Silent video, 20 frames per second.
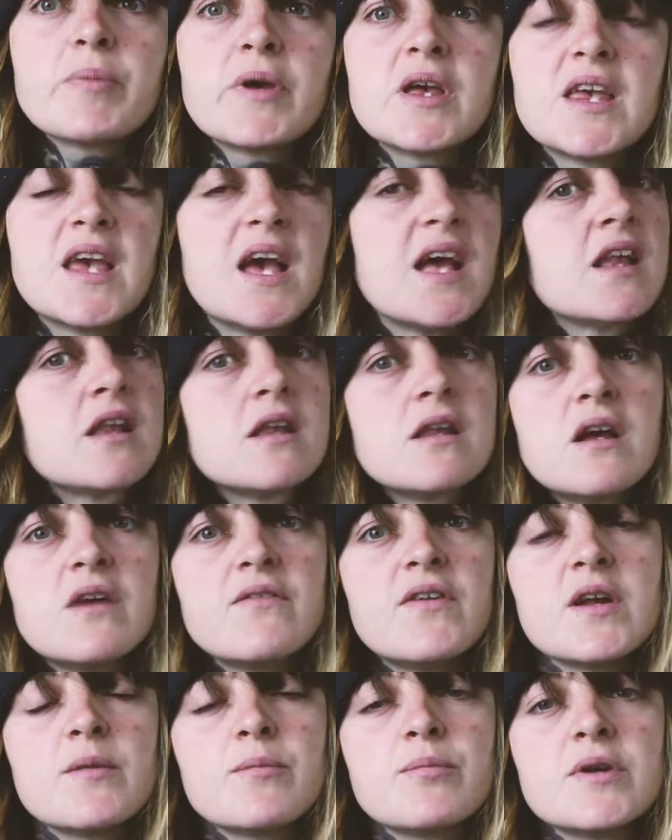But yeah,
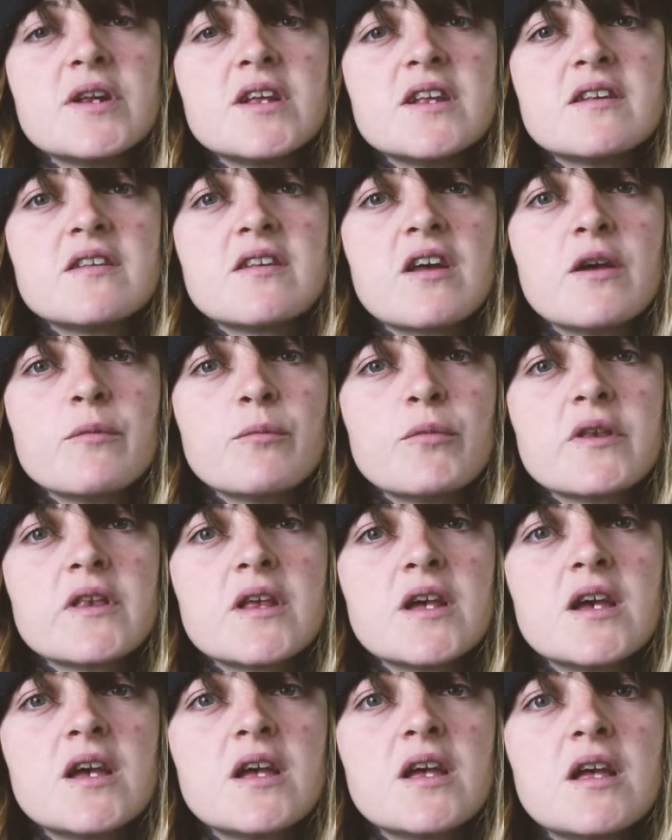I've had a brilliant time with
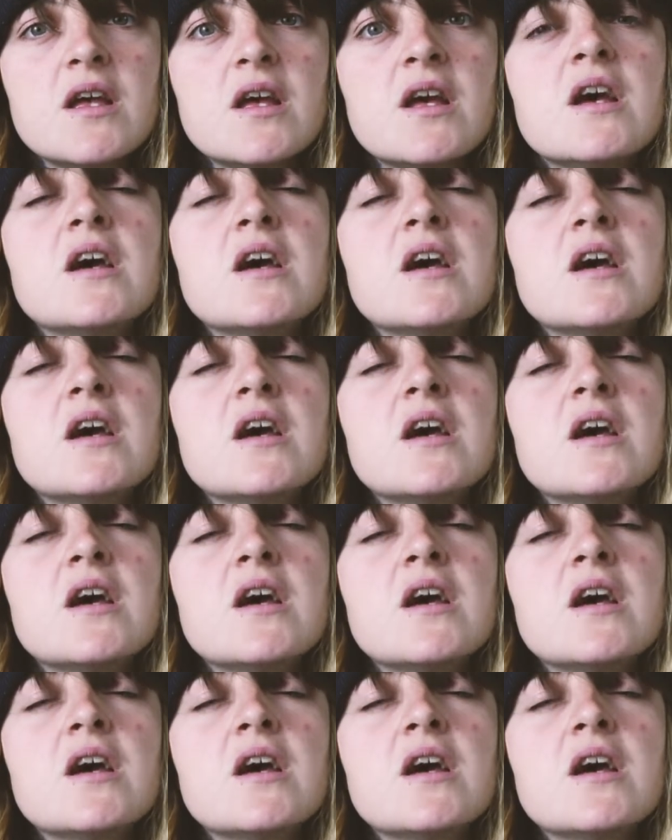it.